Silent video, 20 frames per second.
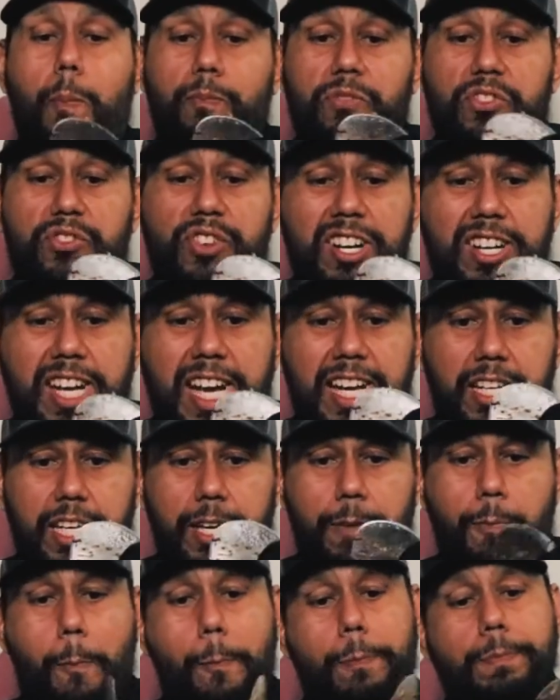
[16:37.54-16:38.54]
it's very
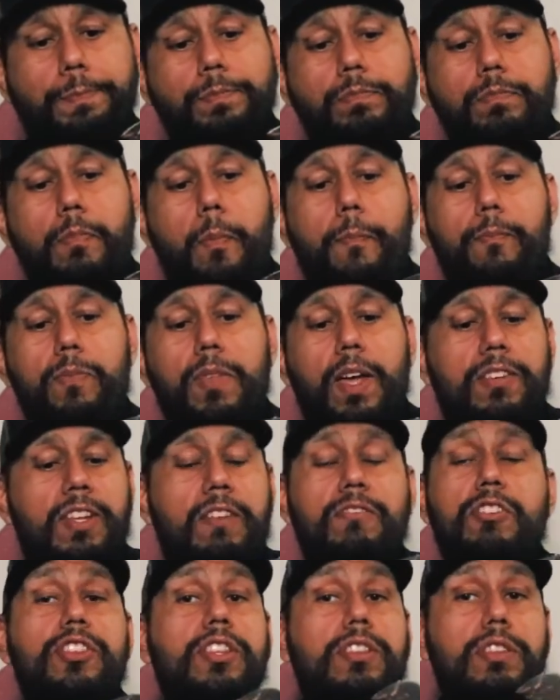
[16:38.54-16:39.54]
handy. I
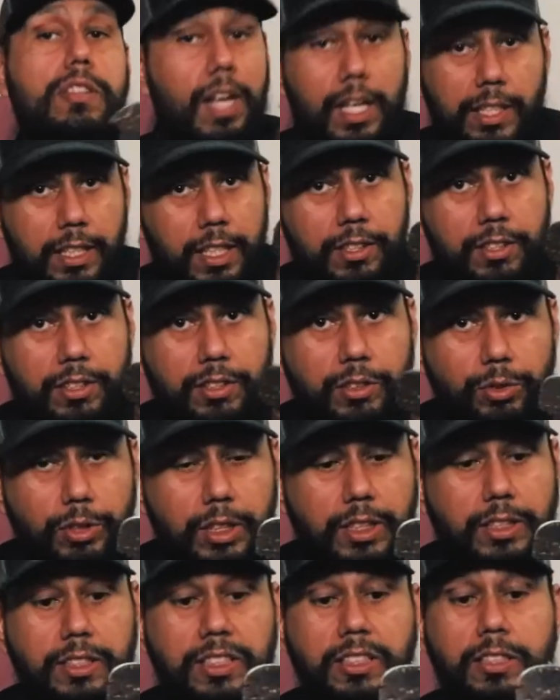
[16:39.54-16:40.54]
never knew it
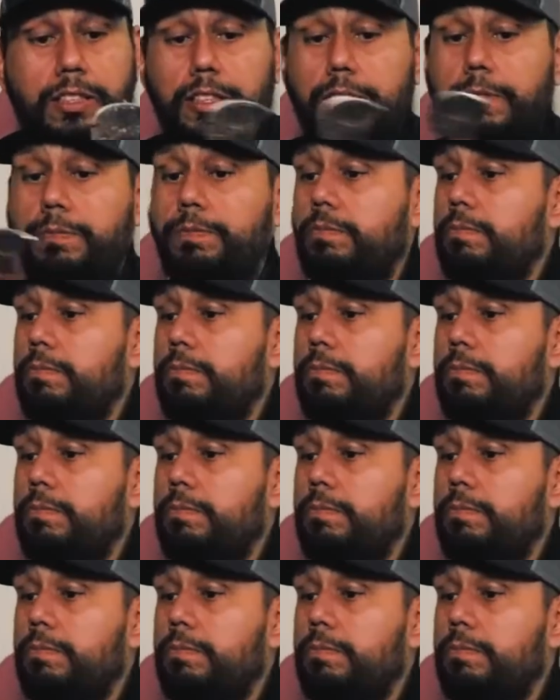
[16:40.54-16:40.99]
existed.